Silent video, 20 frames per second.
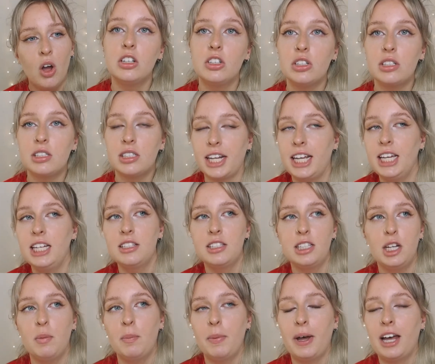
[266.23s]
just take a
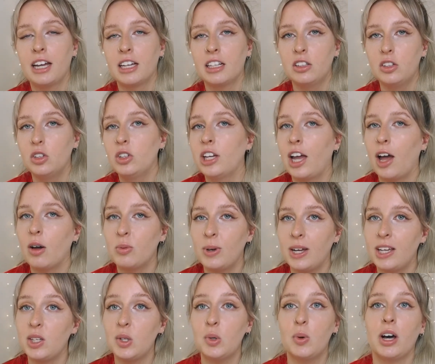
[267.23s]
step back and look at
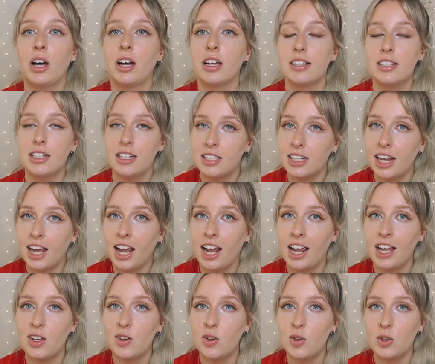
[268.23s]
where you are
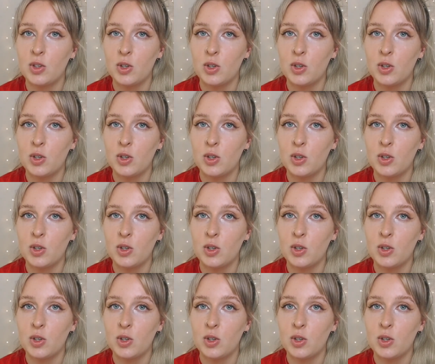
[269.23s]
today.